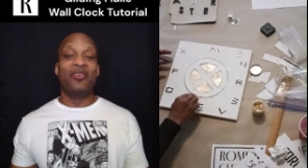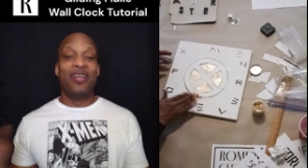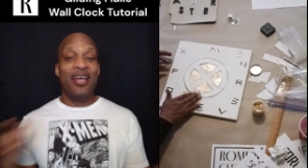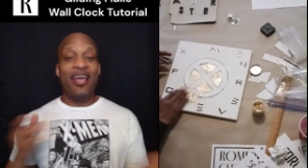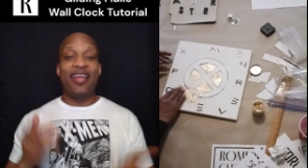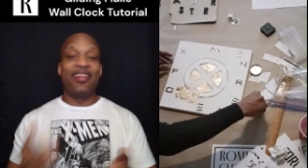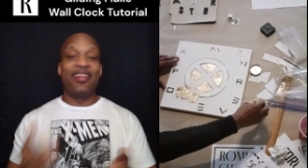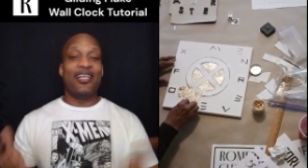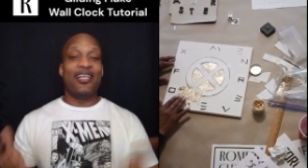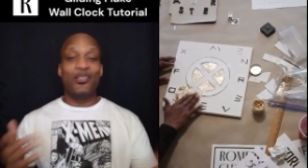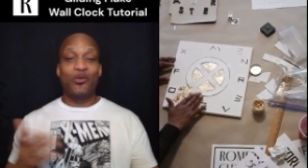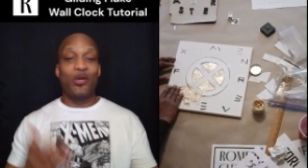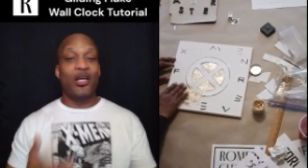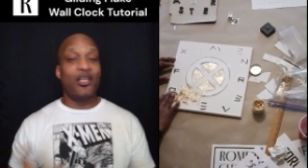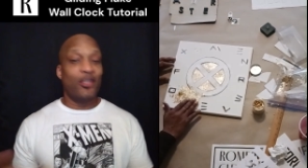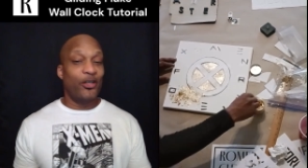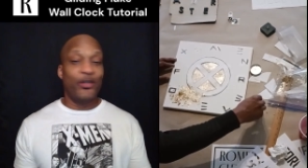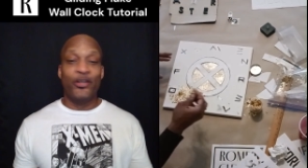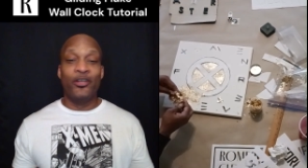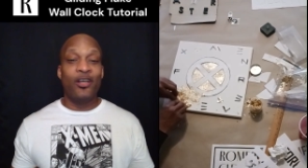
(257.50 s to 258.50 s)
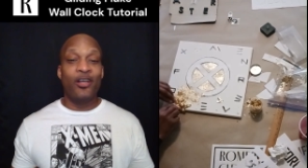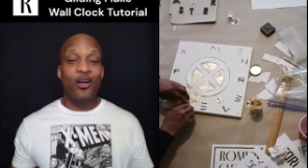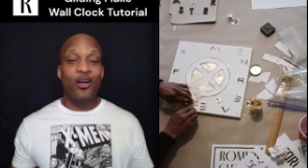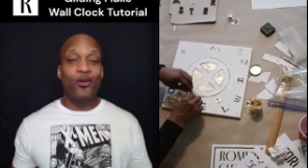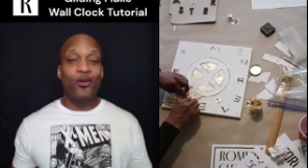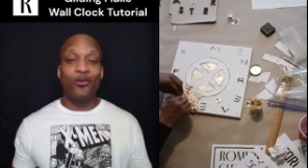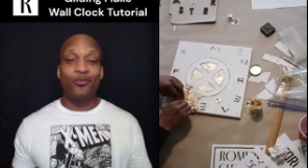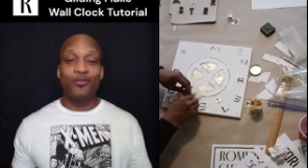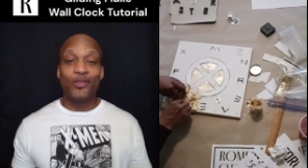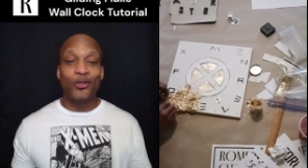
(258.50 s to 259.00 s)
and that's where I learned.
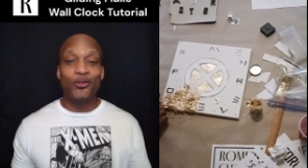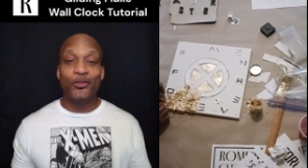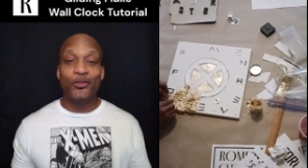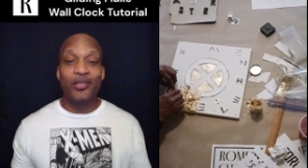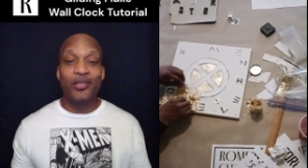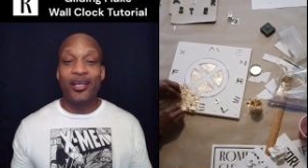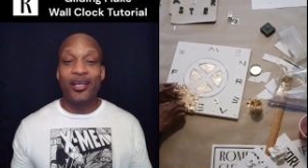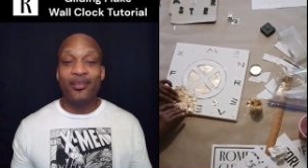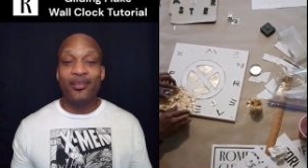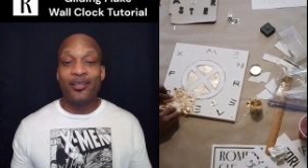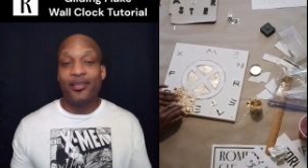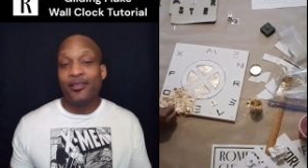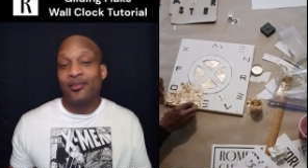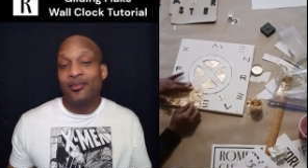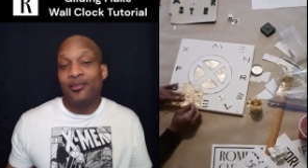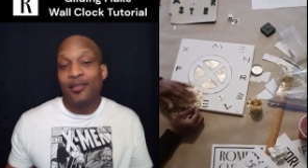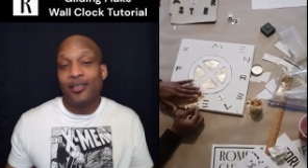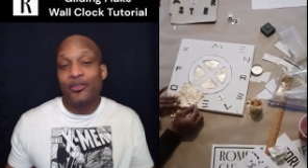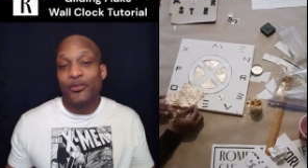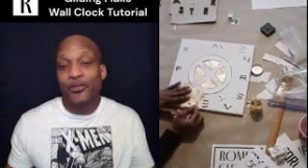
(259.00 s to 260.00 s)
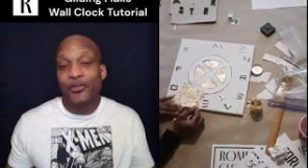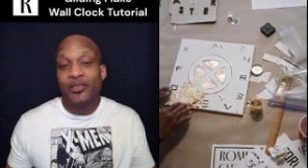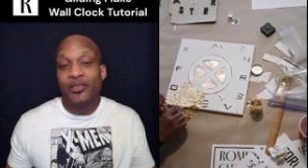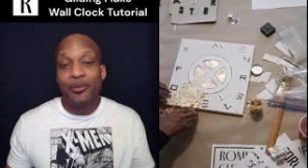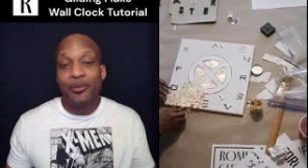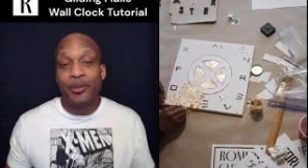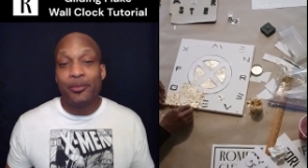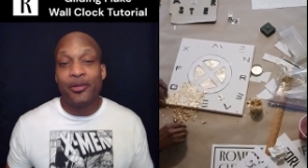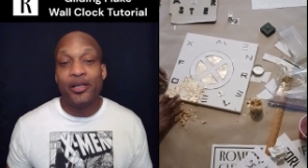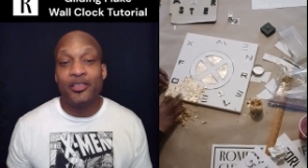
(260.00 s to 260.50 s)
Oh, don't do that because that screws up
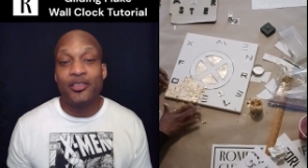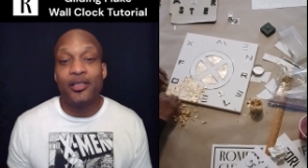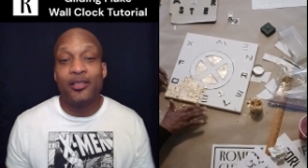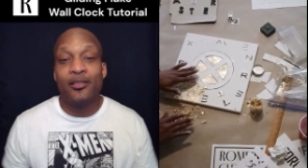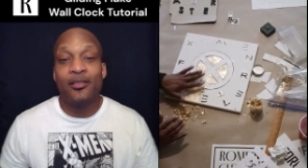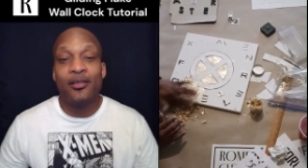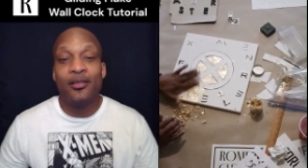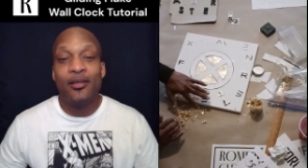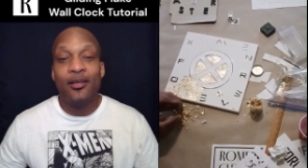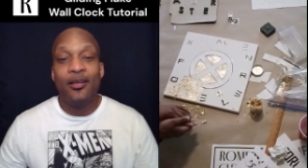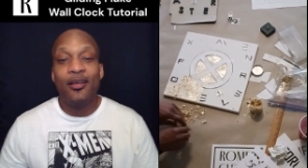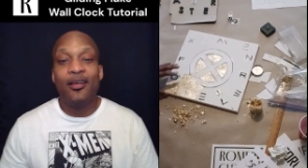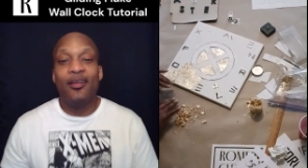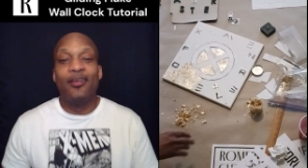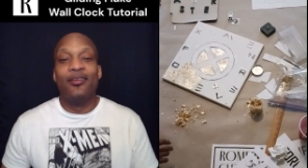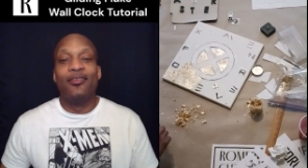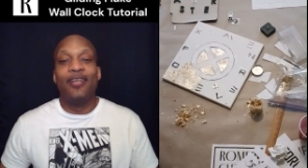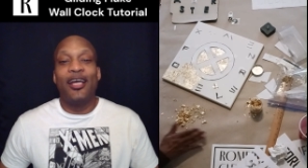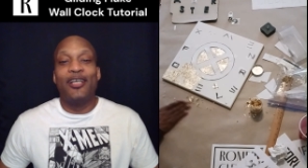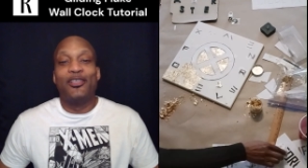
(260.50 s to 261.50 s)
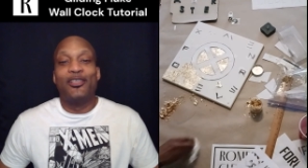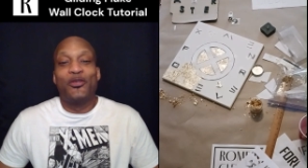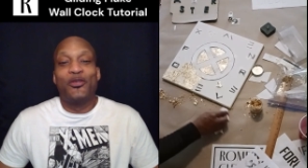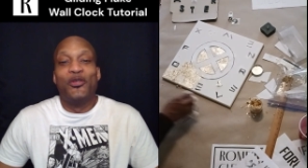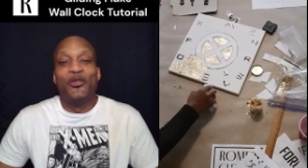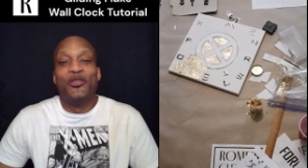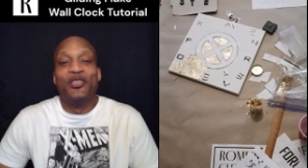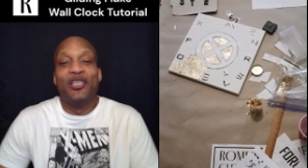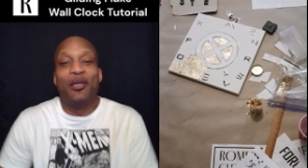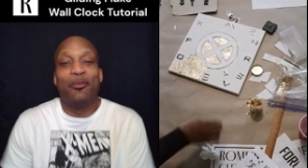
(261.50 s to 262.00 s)
your project. That
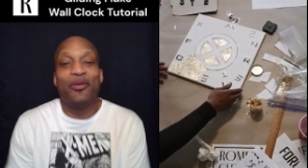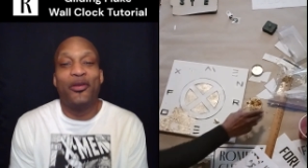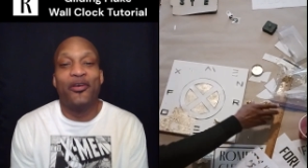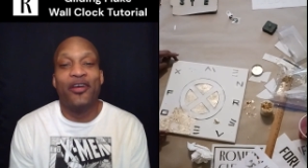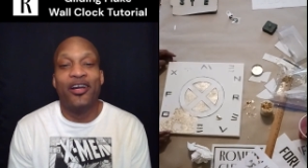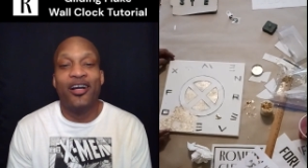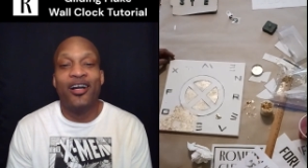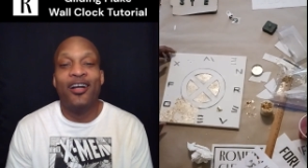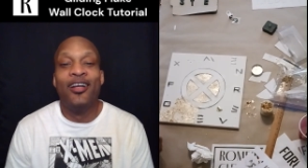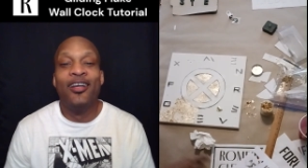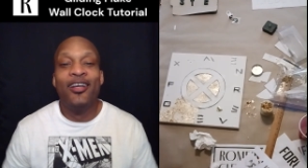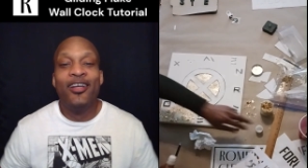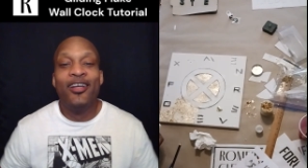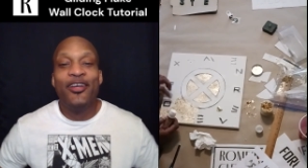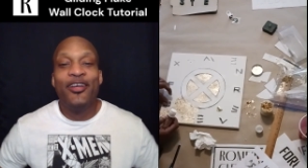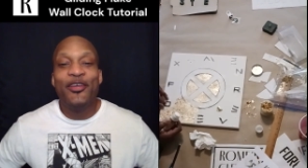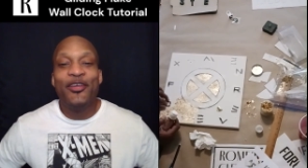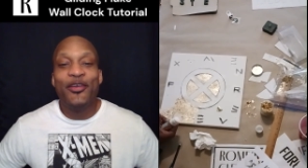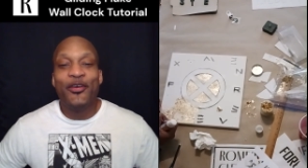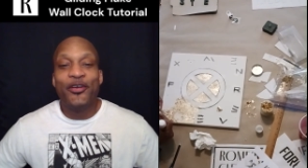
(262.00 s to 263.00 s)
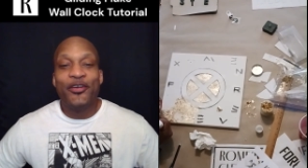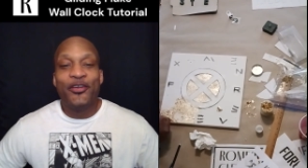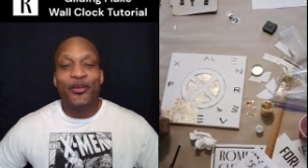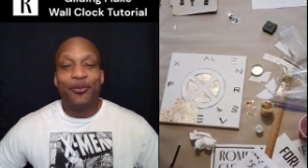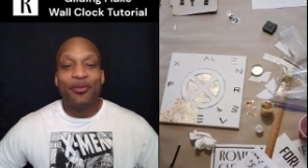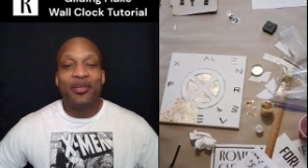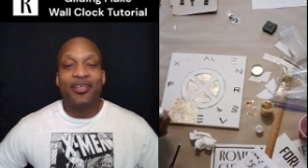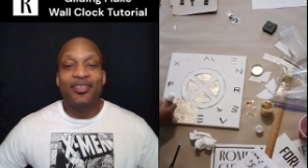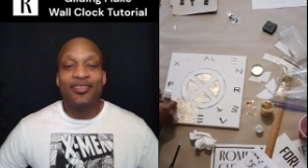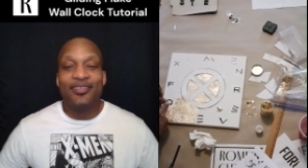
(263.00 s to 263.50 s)
screws up your
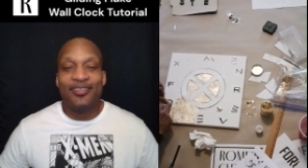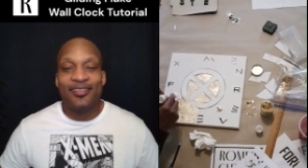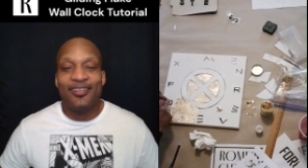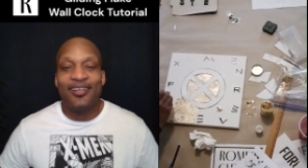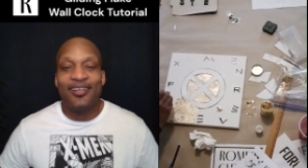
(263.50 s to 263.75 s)
piece.